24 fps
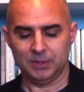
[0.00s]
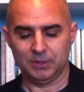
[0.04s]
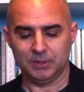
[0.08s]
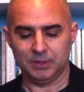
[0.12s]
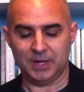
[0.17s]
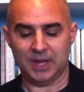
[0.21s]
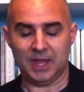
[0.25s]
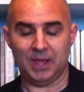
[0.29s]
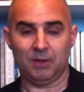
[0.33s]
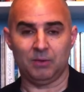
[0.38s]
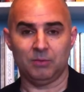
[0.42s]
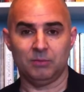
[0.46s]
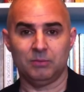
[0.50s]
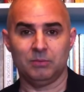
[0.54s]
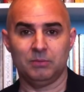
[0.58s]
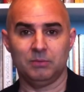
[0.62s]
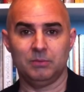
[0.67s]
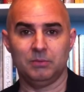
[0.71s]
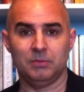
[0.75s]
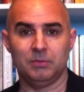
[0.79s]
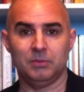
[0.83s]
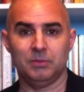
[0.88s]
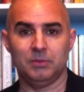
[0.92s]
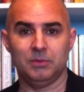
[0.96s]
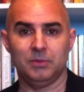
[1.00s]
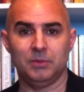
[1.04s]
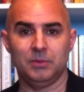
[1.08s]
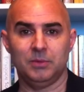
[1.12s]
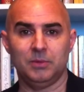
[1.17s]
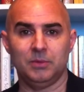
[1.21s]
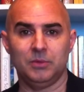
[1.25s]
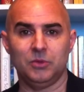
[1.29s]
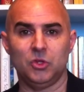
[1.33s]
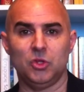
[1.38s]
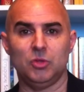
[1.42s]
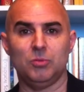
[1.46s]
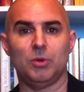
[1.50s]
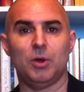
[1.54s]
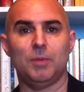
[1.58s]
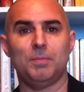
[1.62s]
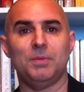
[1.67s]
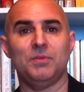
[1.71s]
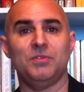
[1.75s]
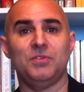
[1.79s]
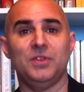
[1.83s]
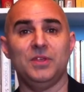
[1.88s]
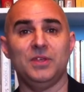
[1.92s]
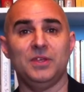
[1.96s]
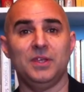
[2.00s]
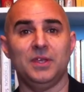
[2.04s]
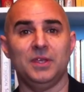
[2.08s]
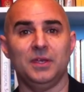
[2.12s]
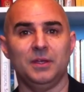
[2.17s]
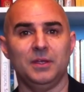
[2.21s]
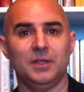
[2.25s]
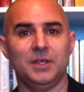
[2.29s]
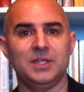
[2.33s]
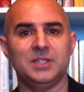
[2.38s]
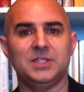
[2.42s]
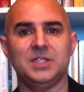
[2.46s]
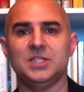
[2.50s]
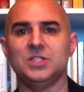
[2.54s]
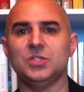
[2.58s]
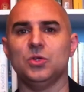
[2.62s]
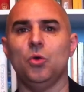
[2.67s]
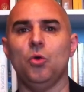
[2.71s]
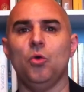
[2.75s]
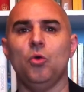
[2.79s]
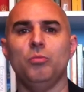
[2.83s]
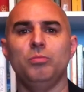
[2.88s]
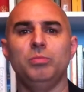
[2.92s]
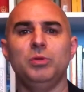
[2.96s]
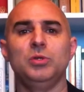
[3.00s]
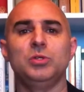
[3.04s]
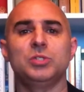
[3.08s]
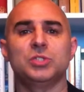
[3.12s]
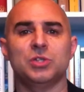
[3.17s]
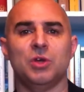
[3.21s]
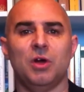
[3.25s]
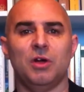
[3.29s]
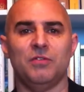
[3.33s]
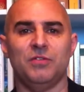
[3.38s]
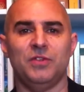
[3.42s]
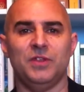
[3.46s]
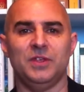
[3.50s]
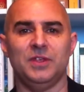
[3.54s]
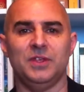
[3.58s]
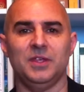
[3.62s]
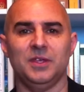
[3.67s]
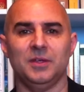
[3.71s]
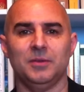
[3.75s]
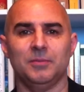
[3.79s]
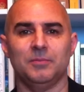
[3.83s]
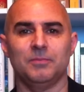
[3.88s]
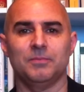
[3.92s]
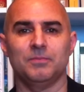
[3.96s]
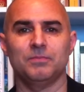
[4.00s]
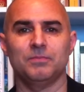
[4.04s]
Now, you might be thinking, is this all blue sky thinking?